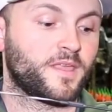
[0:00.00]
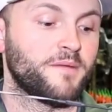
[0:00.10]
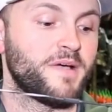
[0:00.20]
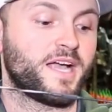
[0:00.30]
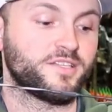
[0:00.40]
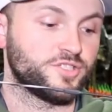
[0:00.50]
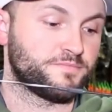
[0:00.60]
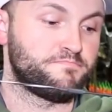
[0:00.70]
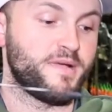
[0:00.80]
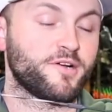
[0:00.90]
come back and
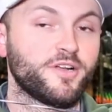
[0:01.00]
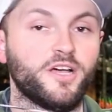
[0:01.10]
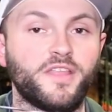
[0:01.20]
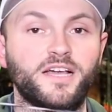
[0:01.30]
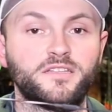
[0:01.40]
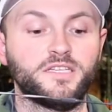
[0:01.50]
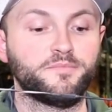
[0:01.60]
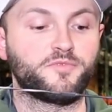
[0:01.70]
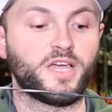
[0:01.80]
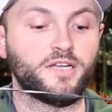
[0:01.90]
just bury on that
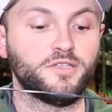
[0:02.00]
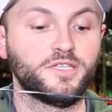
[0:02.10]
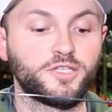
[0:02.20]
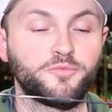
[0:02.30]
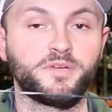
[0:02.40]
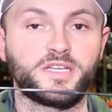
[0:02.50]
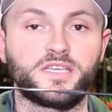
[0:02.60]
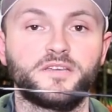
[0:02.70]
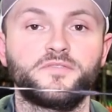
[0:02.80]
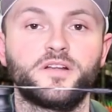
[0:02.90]
limb. You've got a little bit
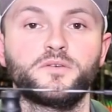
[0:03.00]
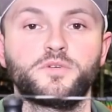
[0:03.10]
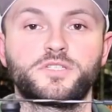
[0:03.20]
of give there,